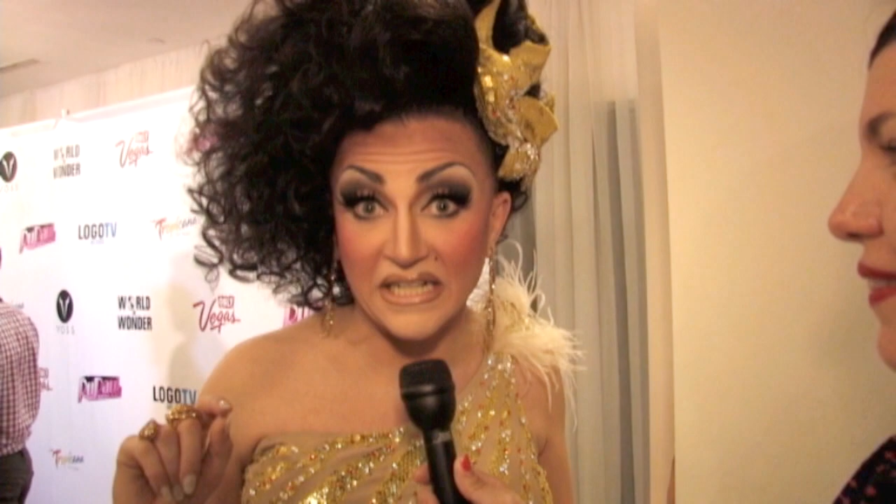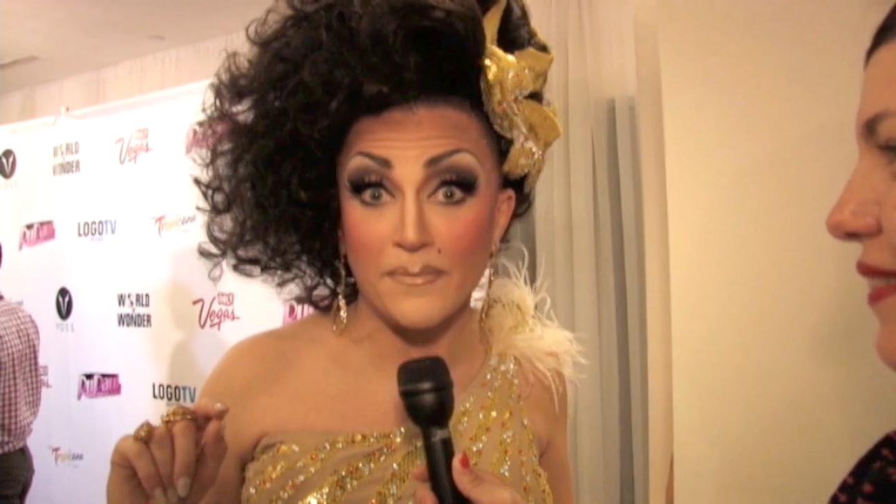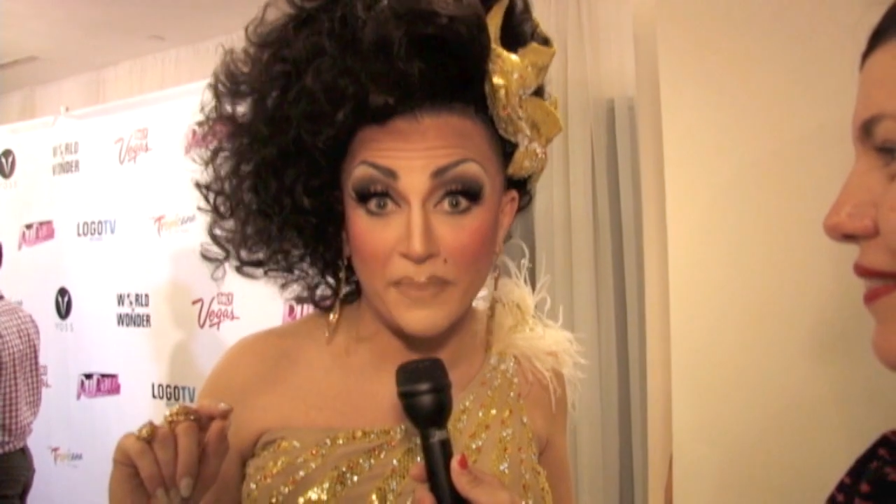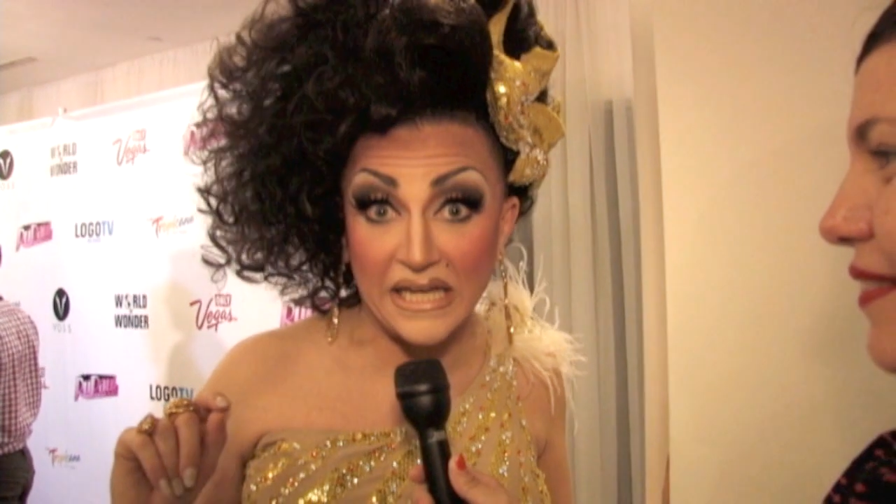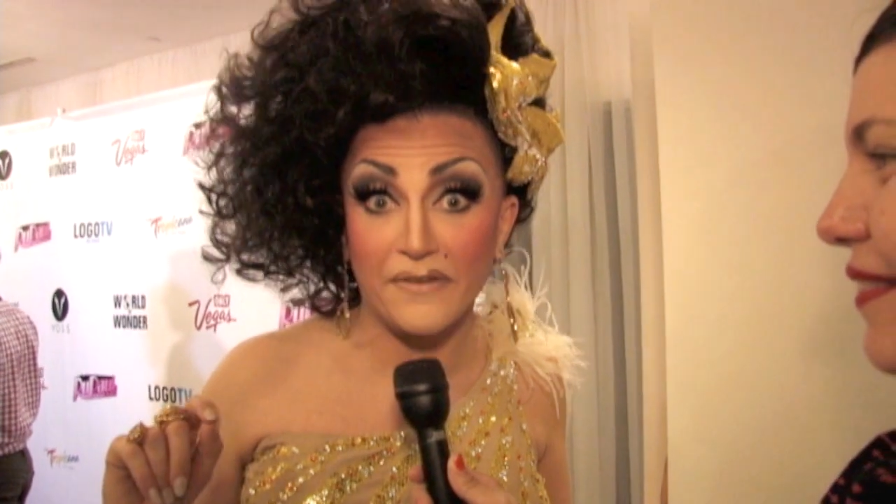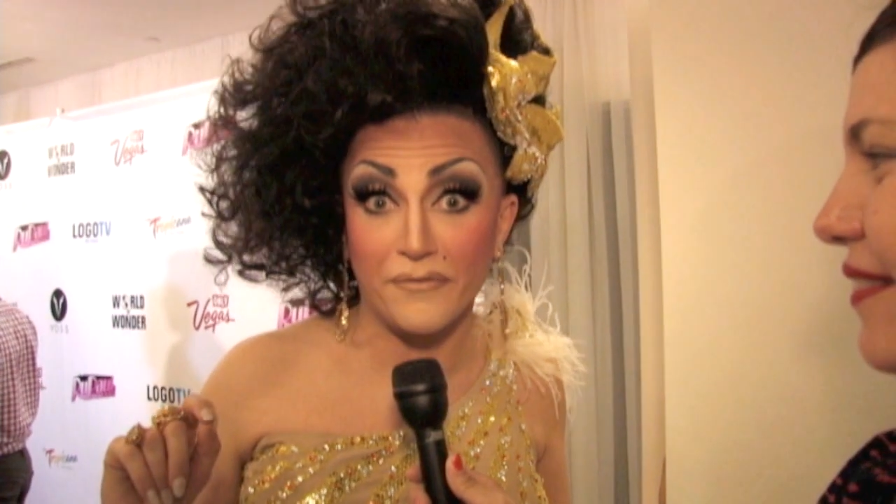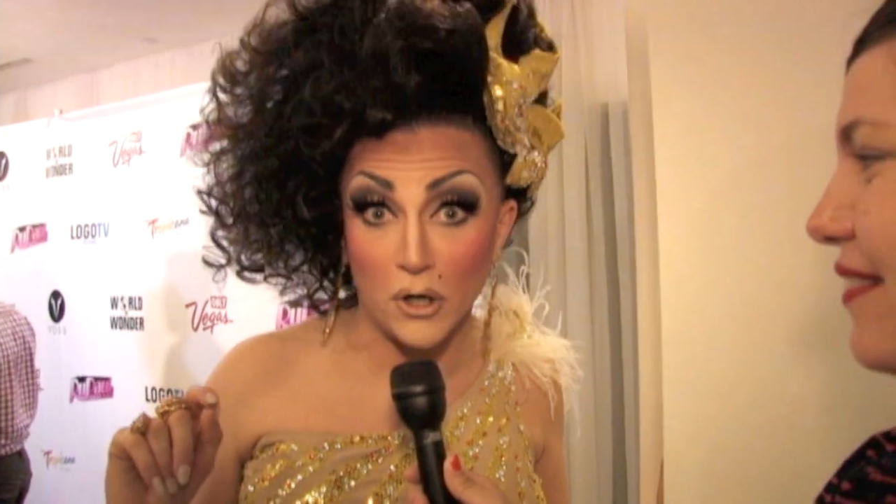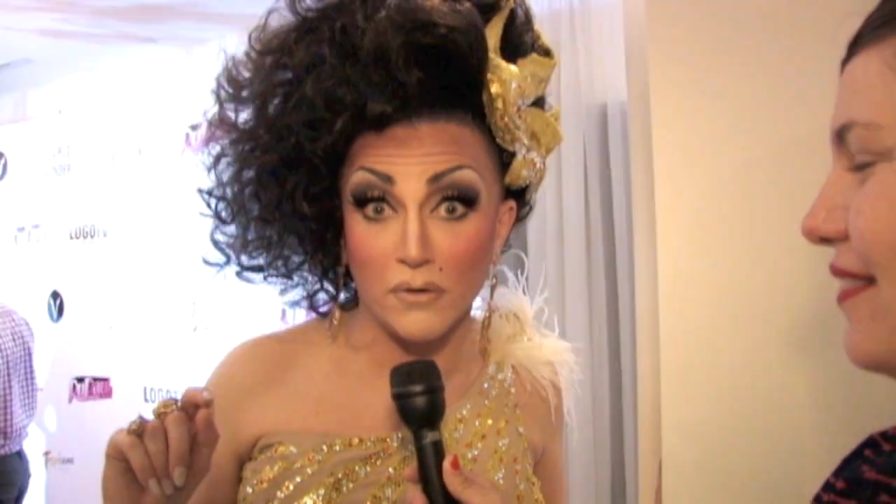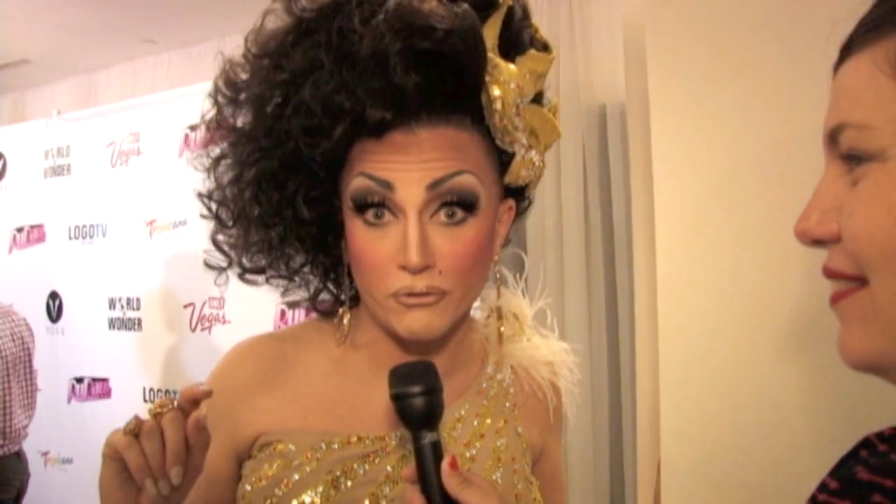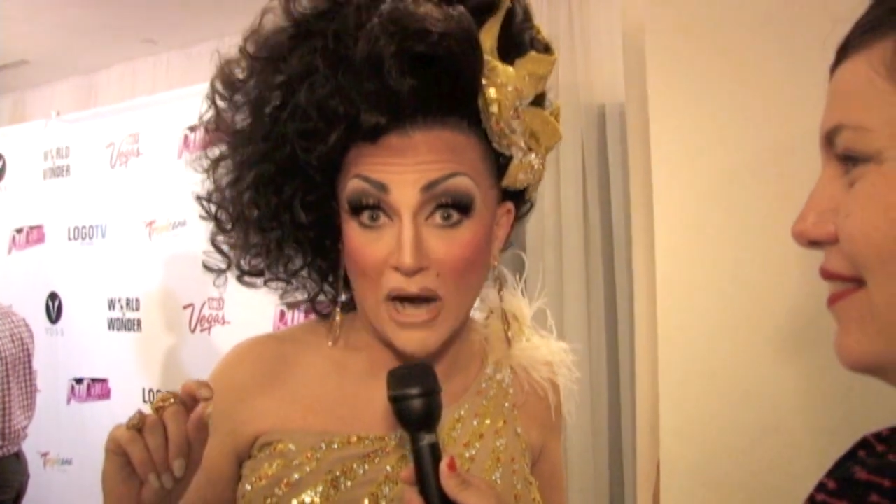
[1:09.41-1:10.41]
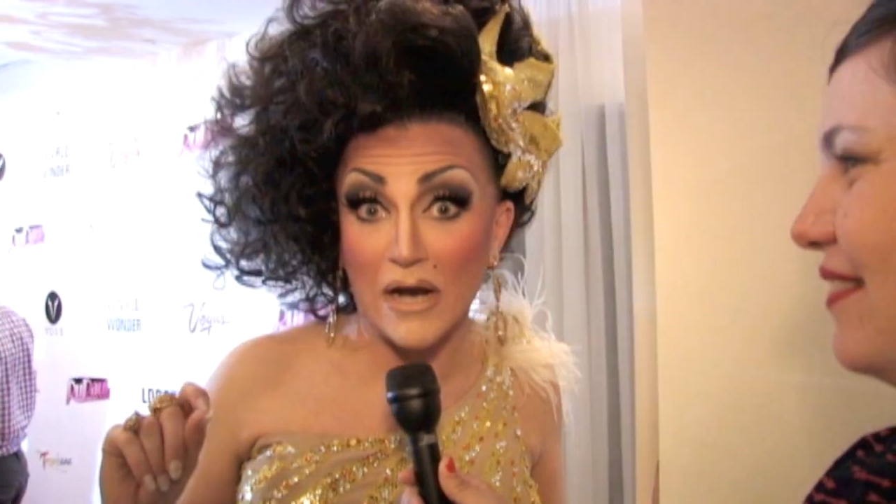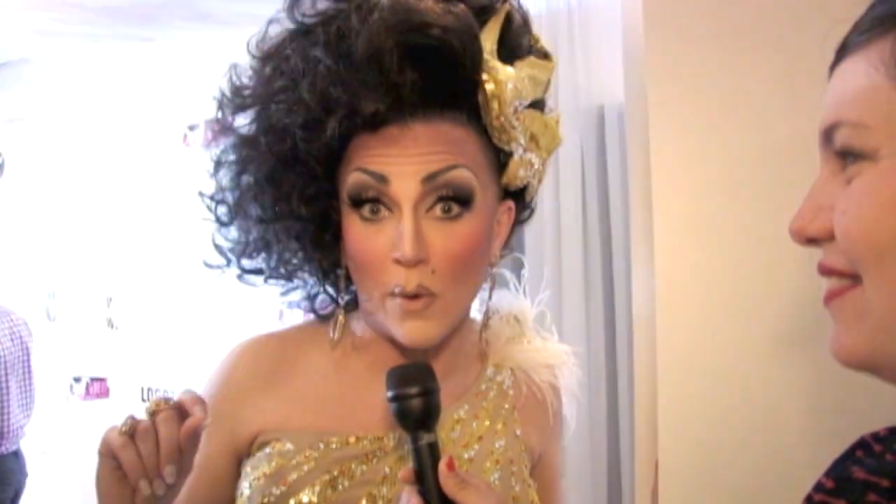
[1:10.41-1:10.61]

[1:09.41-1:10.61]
to beat for drag